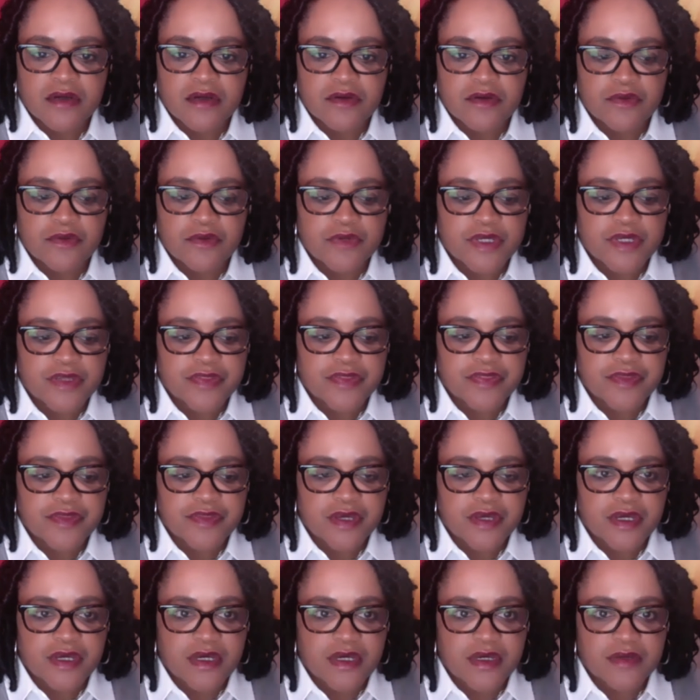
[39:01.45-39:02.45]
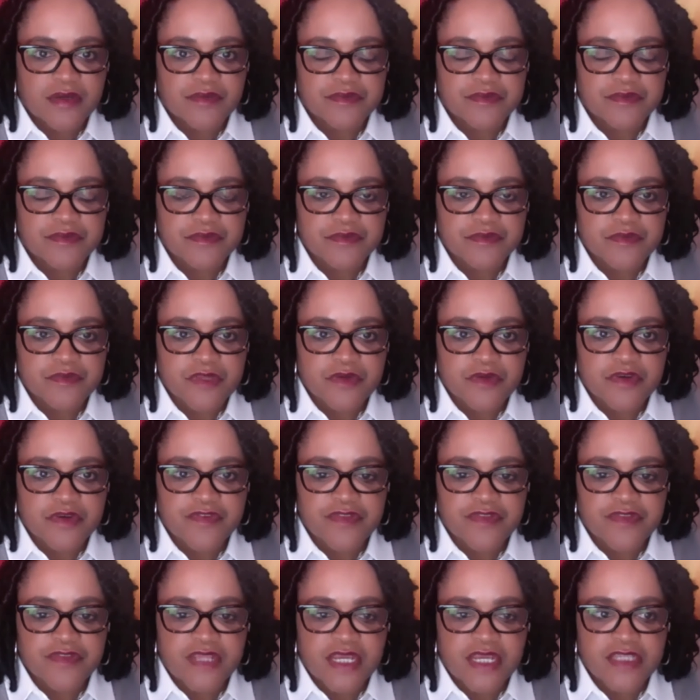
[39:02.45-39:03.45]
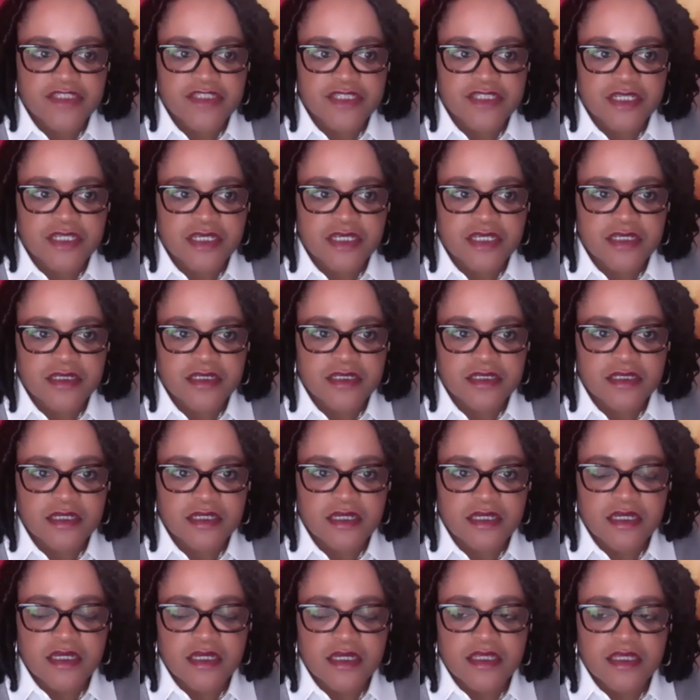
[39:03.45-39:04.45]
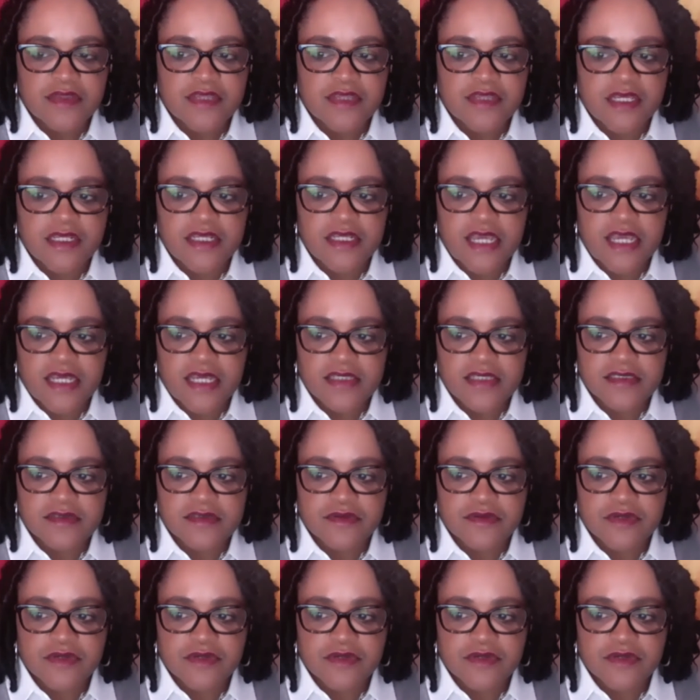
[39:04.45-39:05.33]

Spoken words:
with NextGen, then yes,